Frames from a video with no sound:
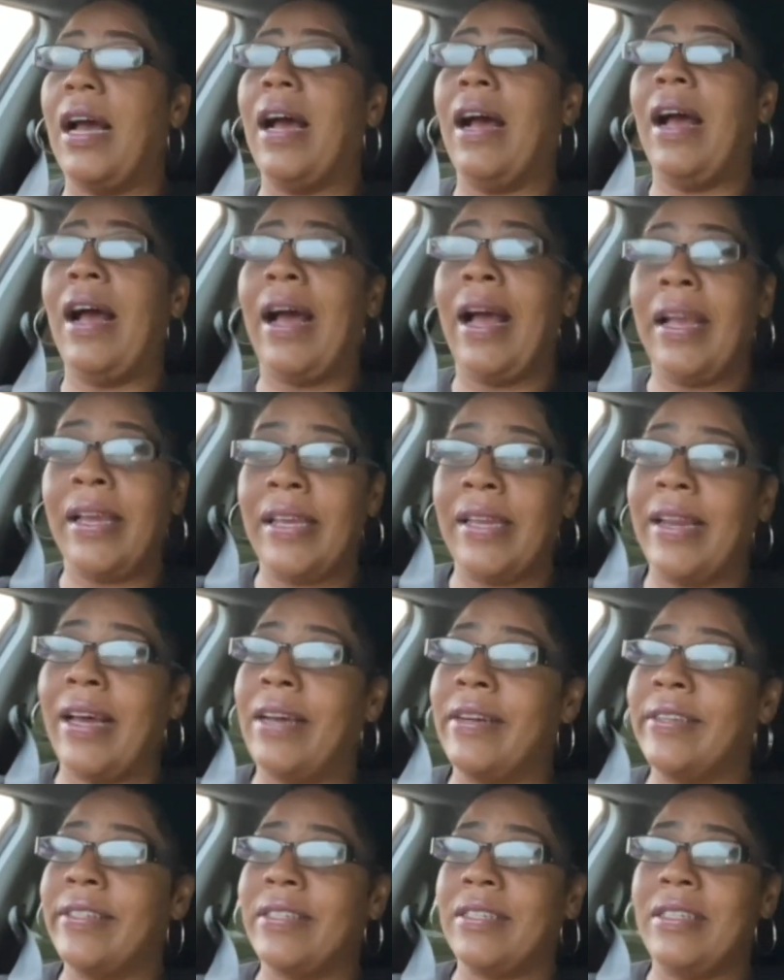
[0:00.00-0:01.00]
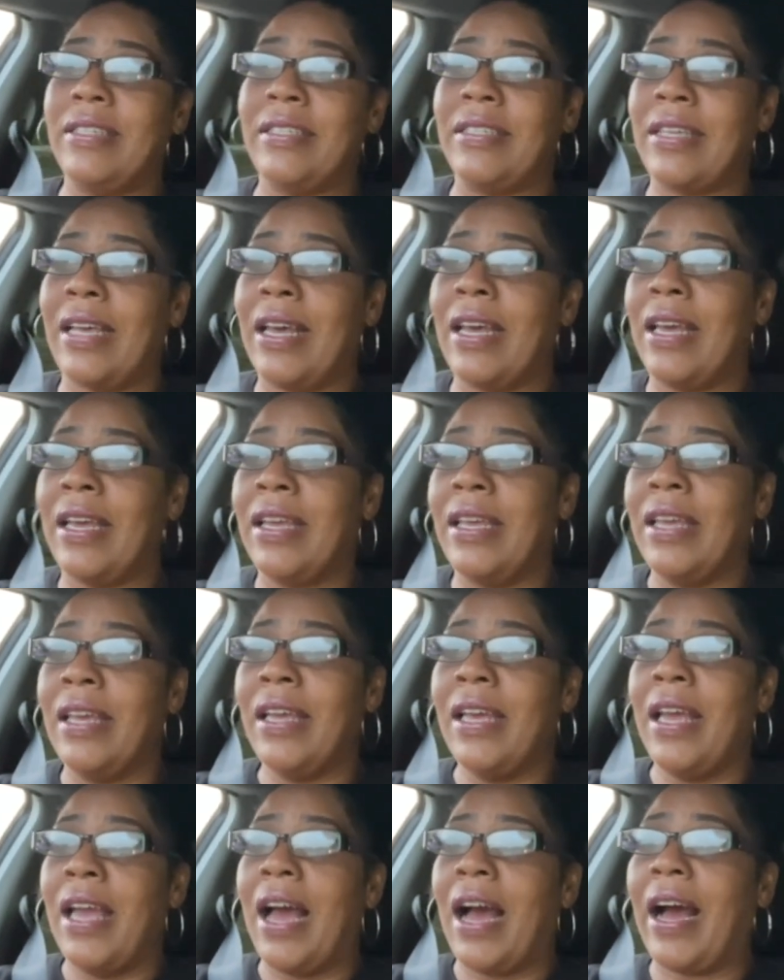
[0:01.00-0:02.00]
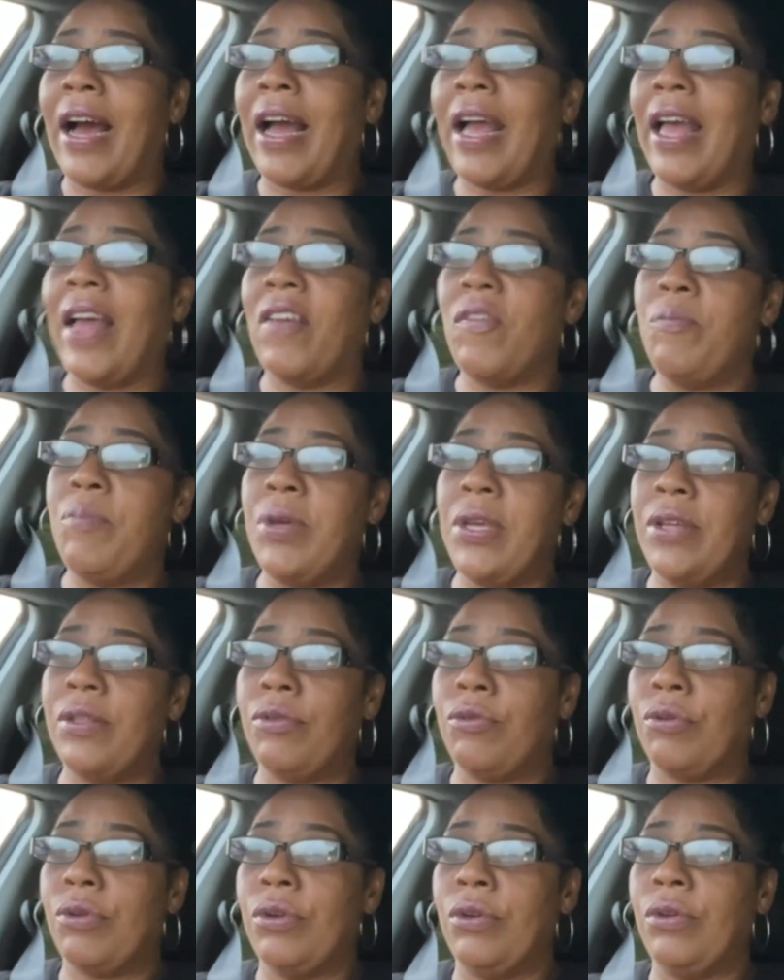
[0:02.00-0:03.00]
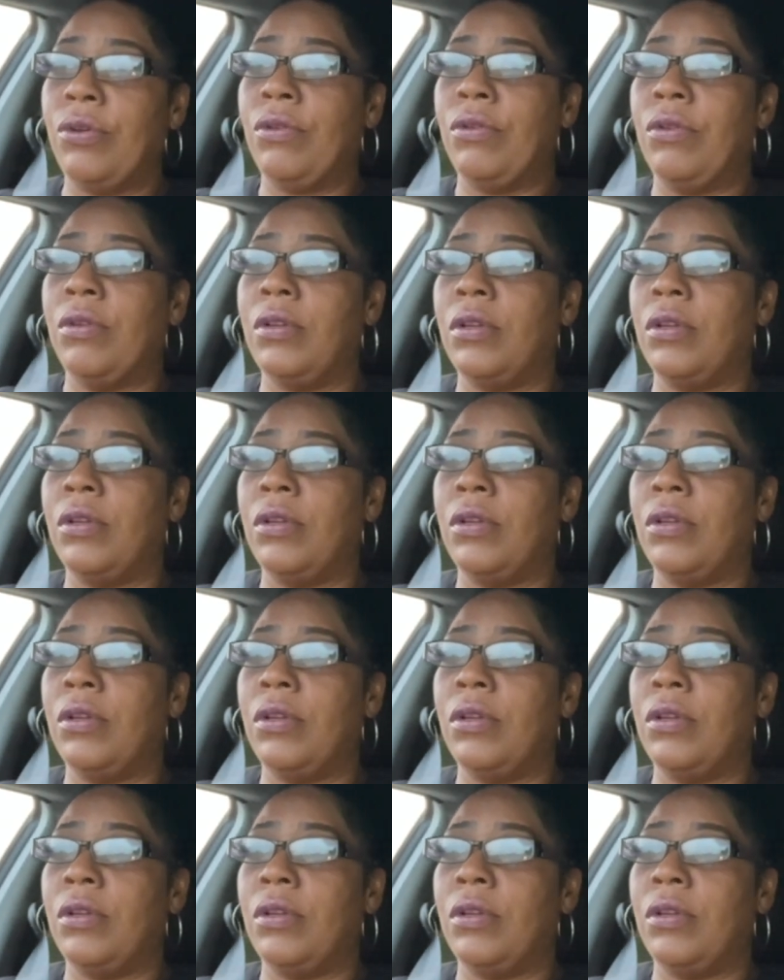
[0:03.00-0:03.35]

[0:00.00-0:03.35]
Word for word: I can honestly say I have been through,